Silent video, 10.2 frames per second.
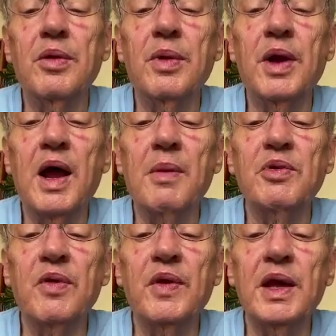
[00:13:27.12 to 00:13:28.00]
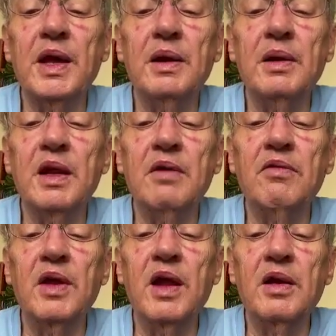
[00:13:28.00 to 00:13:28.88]
wraps on the head and
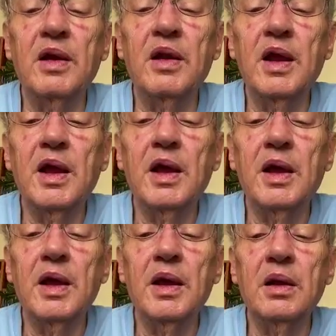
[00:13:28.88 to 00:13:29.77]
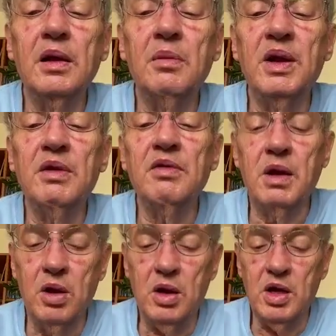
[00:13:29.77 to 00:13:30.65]
give that head a little bit of a
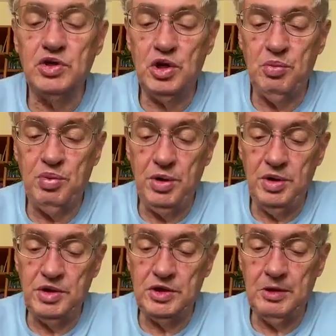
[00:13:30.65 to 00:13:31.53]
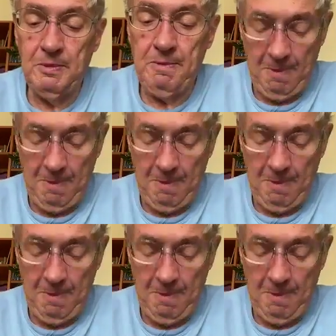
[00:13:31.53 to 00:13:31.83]
glossy appearance.